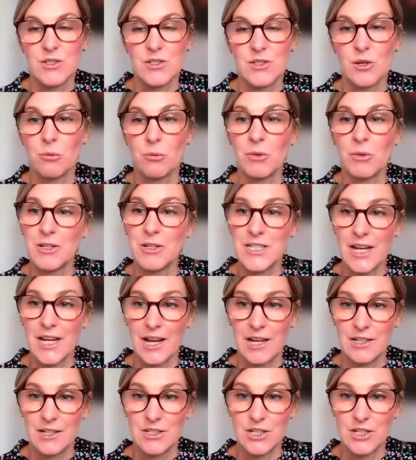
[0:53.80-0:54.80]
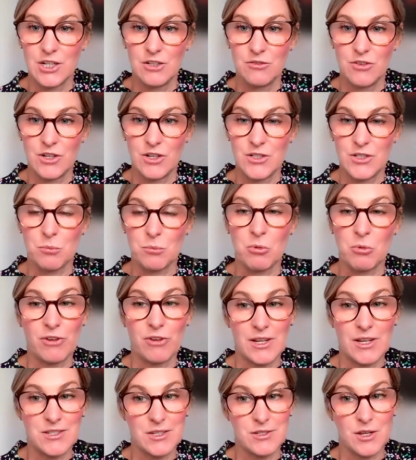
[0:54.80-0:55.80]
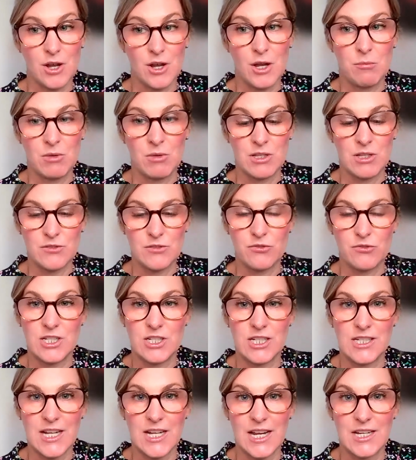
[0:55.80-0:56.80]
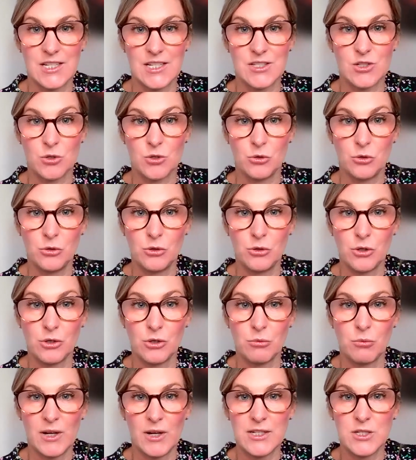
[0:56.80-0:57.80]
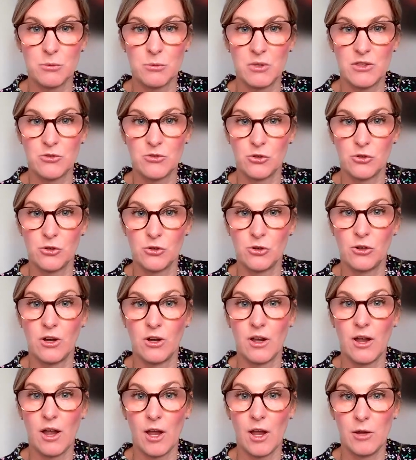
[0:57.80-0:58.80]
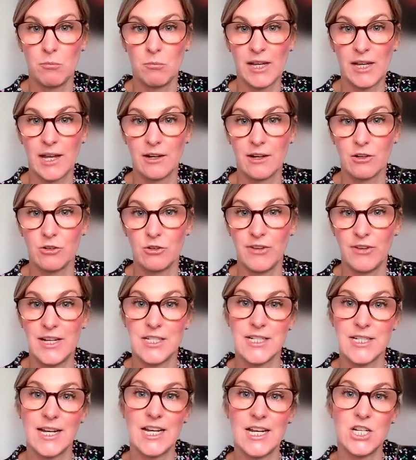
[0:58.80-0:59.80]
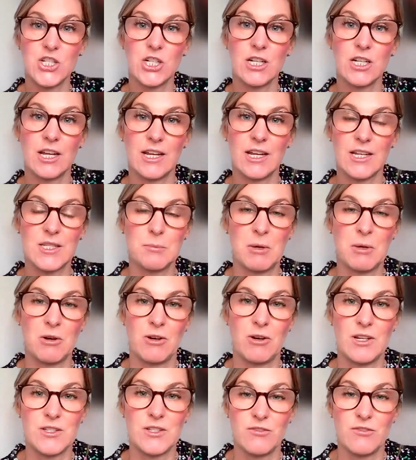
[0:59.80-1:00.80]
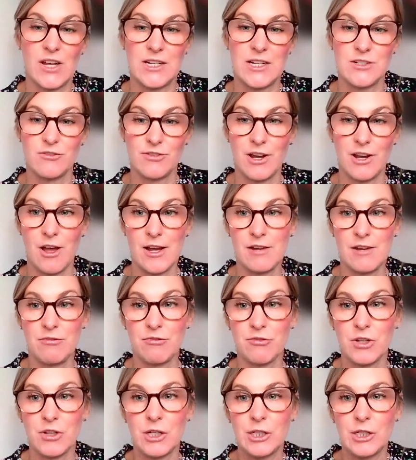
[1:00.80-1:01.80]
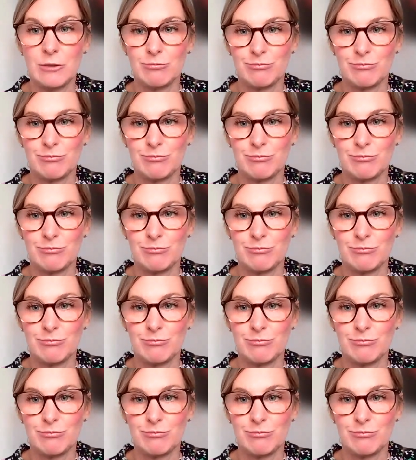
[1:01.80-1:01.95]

So I'm going to hand over to Professor Simonds for today's talk, When to Withdraw Home Mechanical Ventilation, Experience of End of Life.